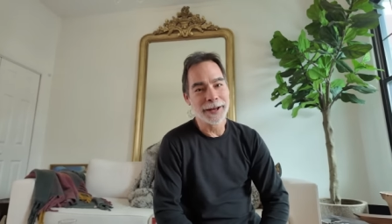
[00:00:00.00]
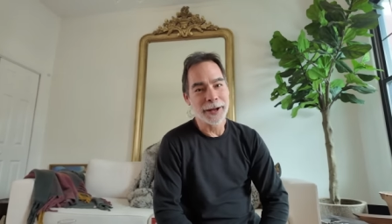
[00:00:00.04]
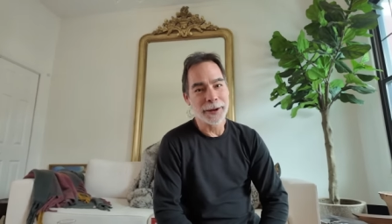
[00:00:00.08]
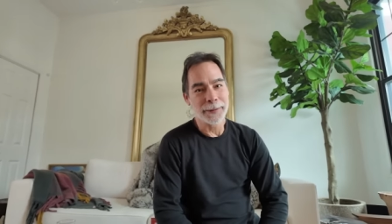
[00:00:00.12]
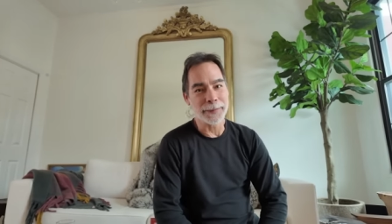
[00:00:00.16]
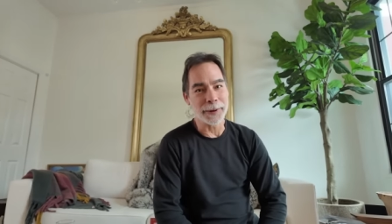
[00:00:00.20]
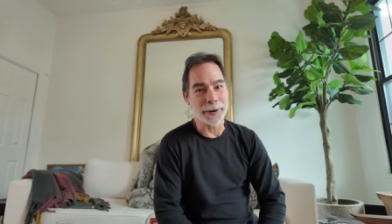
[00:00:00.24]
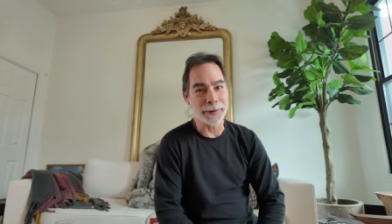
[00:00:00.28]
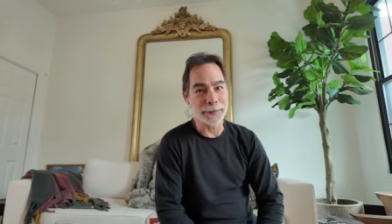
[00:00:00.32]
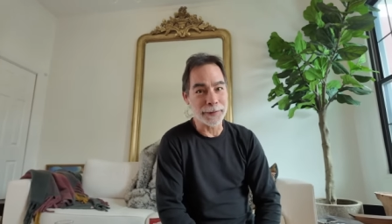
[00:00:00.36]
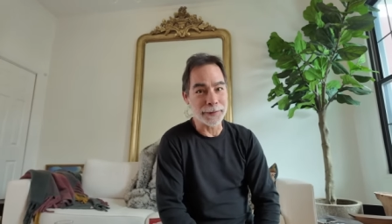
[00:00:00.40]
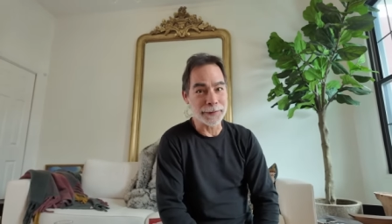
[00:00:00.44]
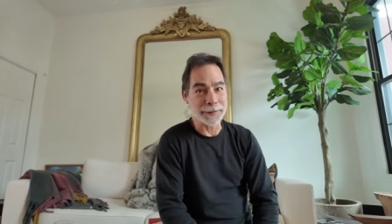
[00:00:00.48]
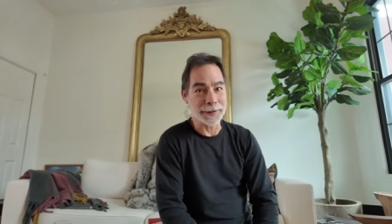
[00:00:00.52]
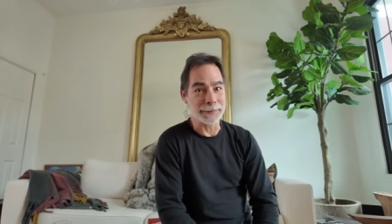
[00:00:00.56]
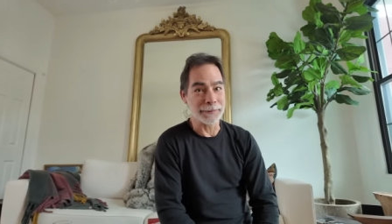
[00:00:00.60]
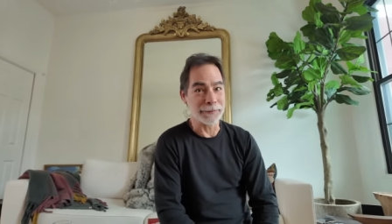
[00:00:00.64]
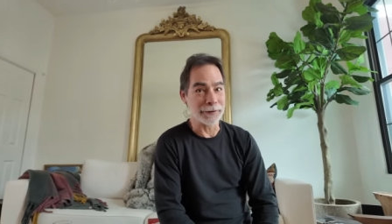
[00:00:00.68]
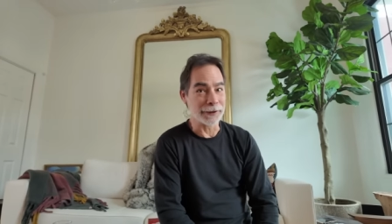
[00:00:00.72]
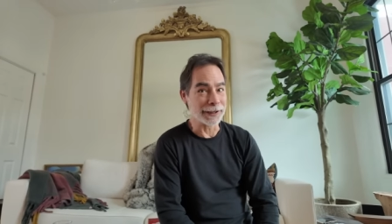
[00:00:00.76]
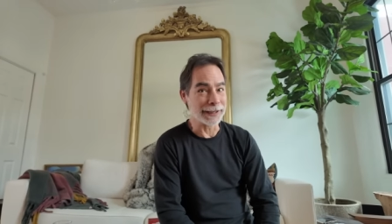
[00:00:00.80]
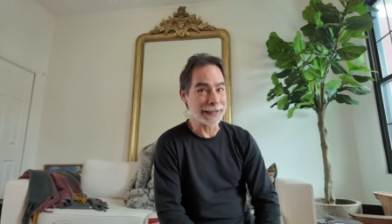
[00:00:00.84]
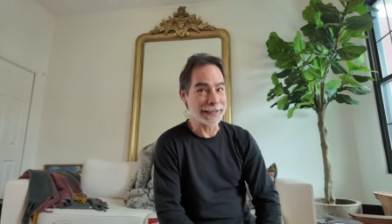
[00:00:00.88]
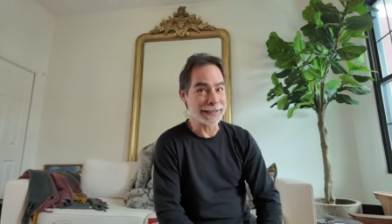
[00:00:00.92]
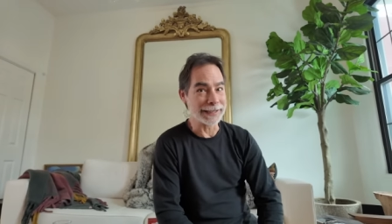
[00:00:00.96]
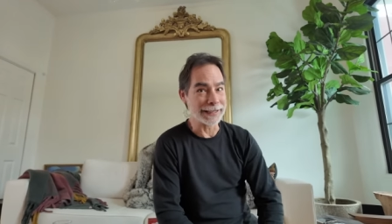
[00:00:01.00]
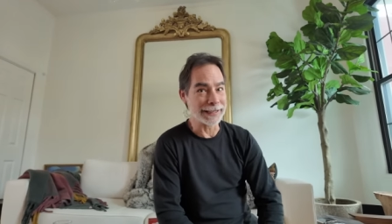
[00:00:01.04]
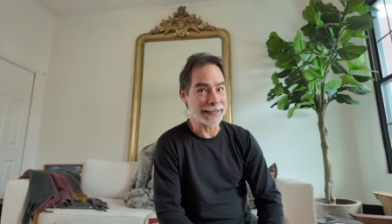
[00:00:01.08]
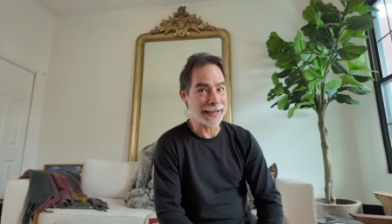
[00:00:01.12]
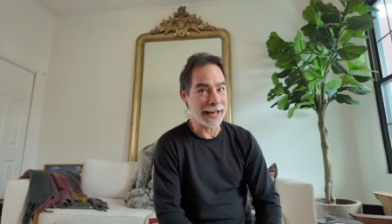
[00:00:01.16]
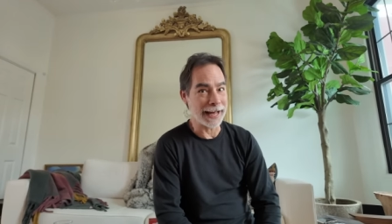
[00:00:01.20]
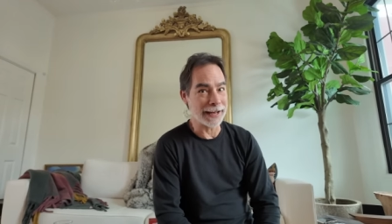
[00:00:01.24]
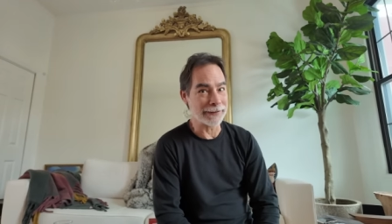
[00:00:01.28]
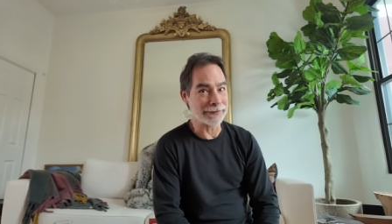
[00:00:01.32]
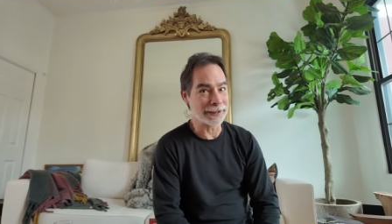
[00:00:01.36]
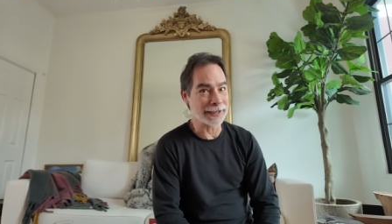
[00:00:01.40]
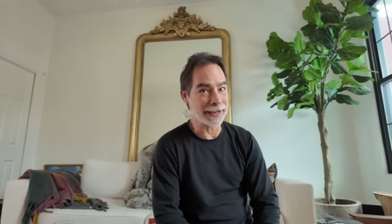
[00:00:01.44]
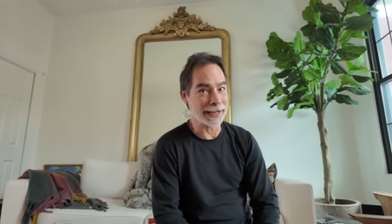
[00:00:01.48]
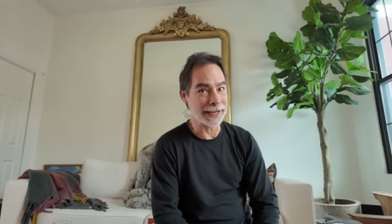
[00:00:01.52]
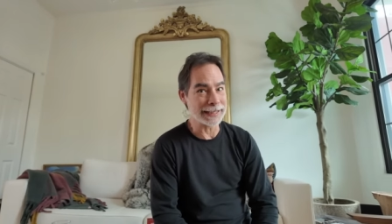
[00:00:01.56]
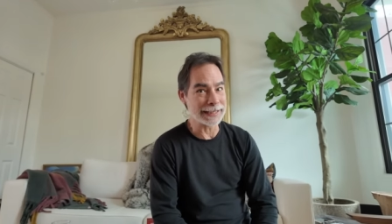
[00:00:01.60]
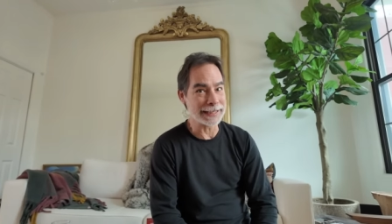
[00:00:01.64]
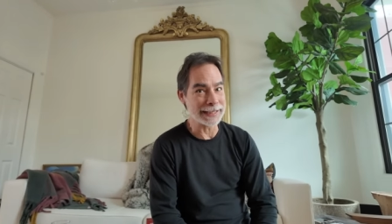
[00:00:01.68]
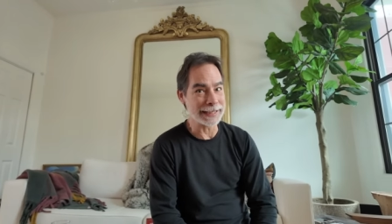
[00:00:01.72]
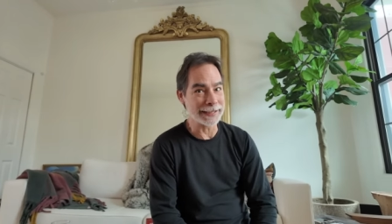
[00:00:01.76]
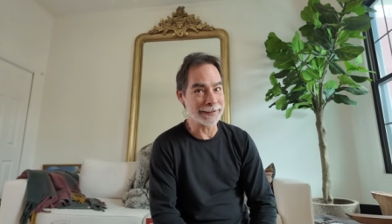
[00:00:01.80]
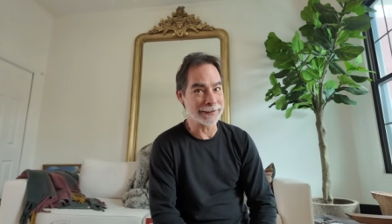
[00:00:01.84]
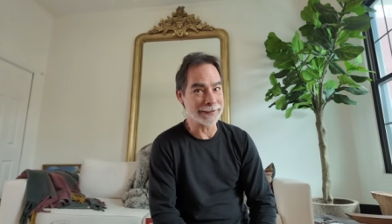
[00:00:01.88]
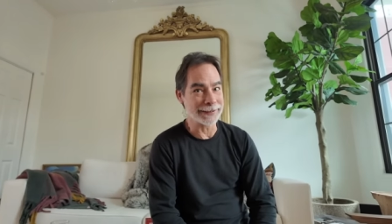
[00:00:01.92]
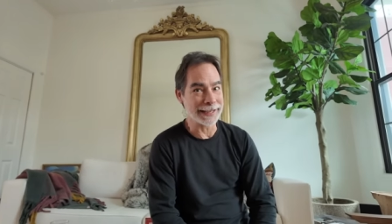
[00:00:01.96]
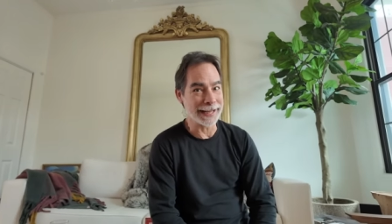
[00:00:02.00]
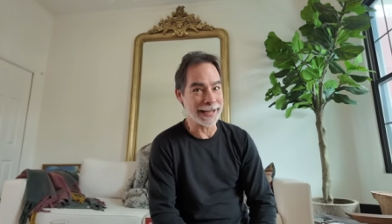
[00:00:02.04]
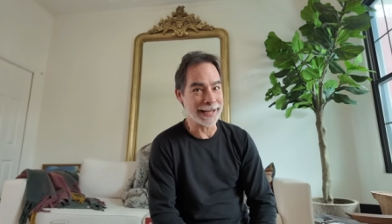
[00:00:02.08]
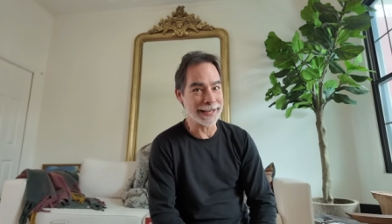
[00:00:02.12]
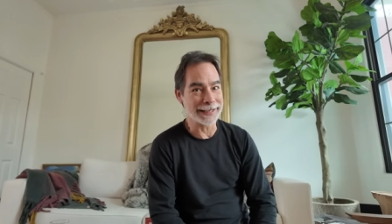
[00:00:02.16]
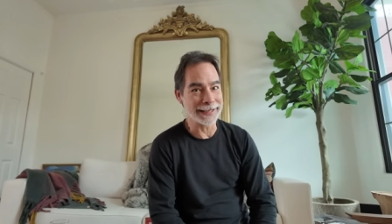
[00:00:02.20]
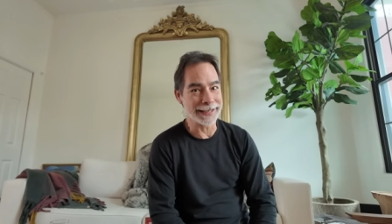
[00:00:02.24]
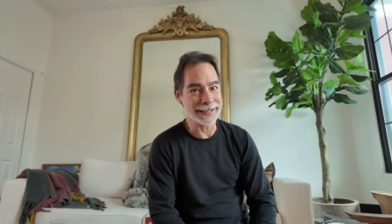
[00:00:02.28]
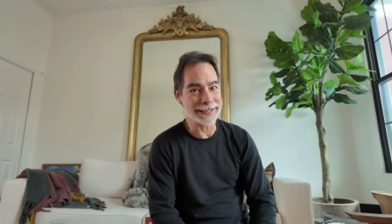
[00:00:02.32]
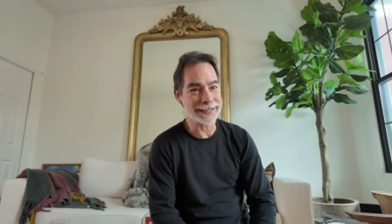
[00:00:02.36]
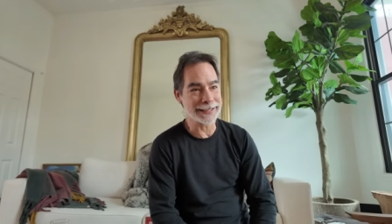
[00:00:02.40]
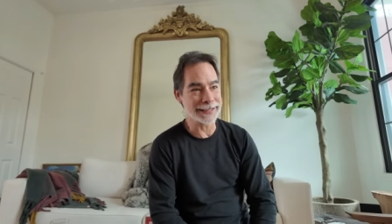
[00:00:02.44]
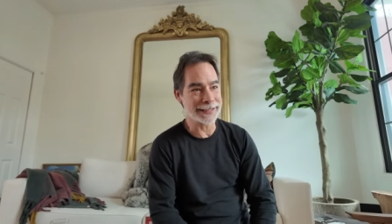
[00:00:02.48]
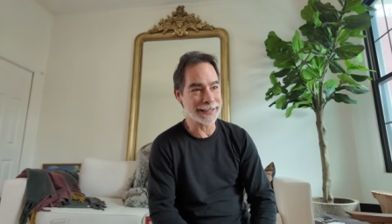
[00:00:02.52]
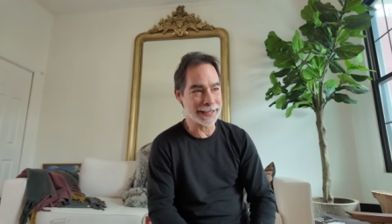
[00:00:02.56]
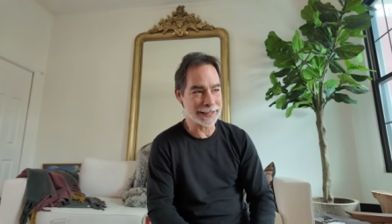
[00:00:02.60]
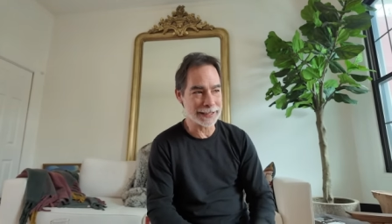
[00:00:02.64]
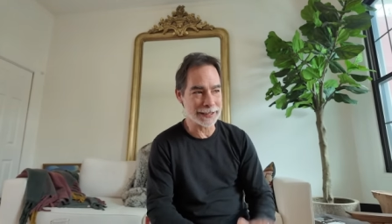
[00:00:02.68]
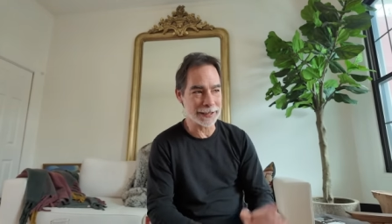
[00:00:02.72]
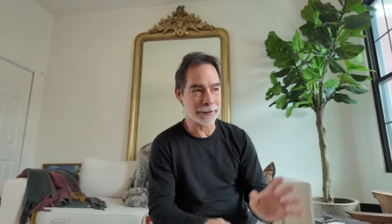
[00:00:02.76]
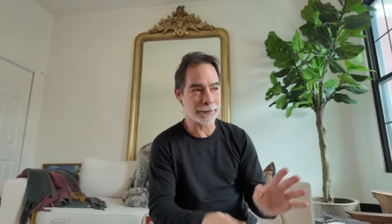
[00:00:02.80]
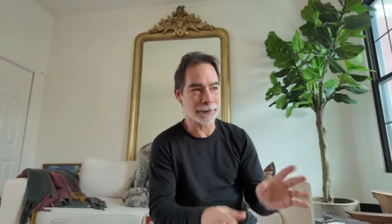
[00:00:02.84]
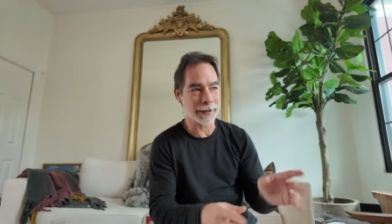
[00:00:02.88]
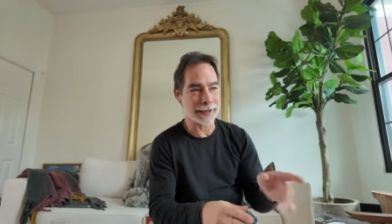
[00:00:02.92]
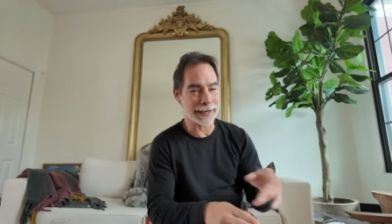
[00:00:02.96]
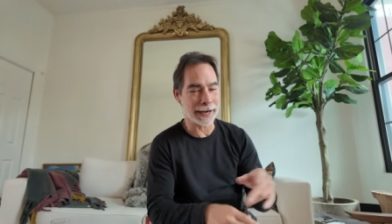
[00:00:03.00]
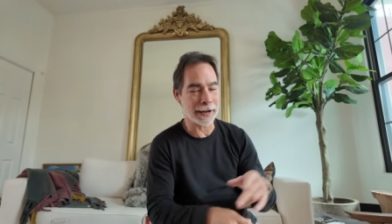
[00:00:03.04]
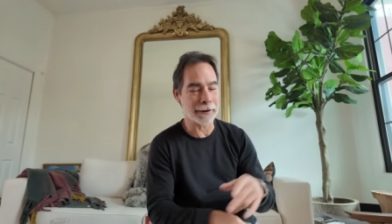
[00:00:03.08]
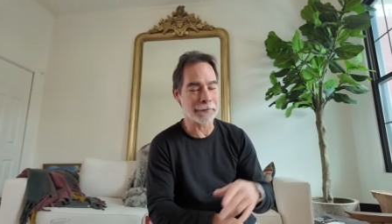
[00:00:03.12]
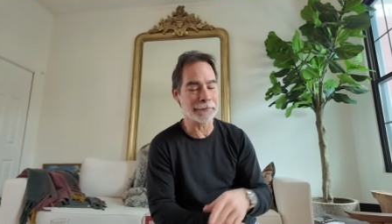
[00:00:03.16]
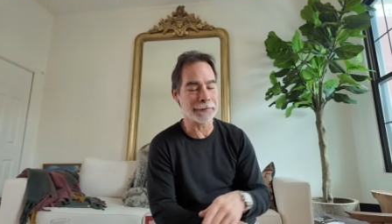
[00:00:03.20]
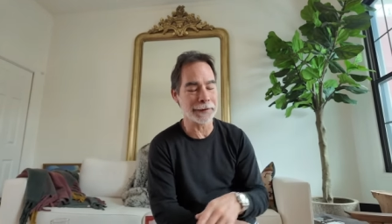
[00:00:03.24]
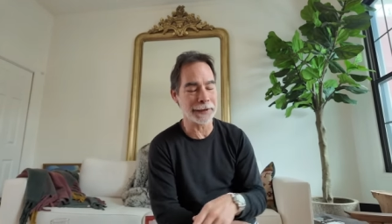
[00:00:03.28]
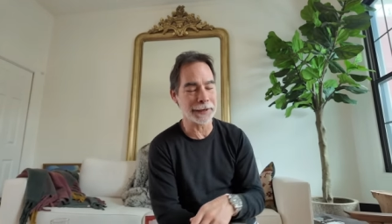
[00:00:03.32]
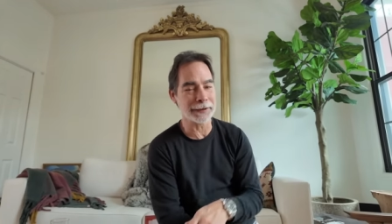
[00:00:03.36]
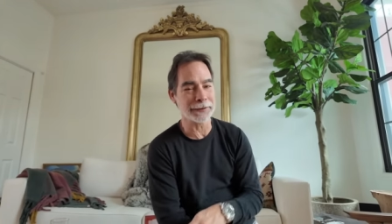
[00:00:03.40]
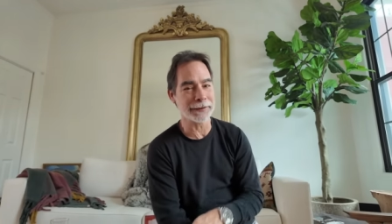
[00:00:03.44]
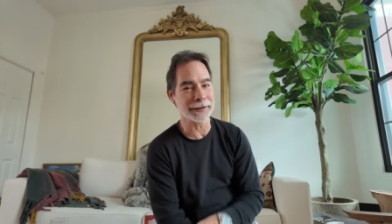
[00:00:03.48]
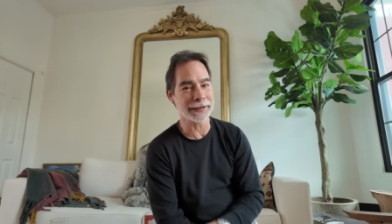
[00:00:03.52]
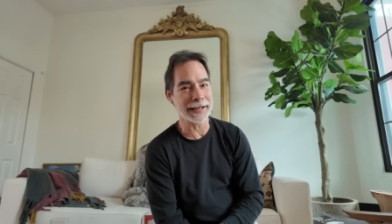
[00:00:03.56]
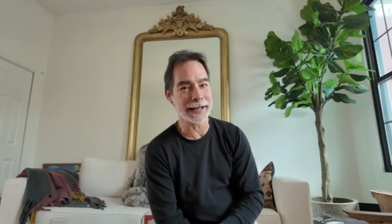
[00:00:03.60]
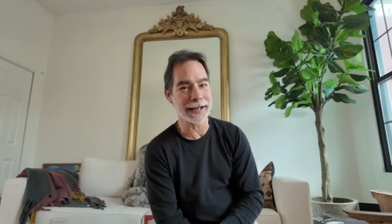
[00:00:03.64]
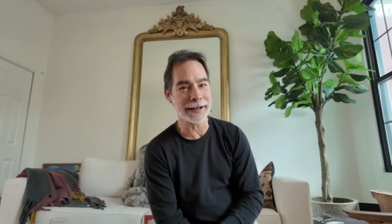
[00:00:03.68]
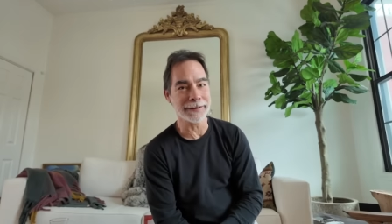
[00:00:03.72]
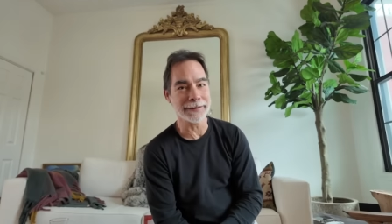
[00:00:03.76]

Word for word: both of them really didn't have an idea on that. And I said, that's all right, I'll figure it out.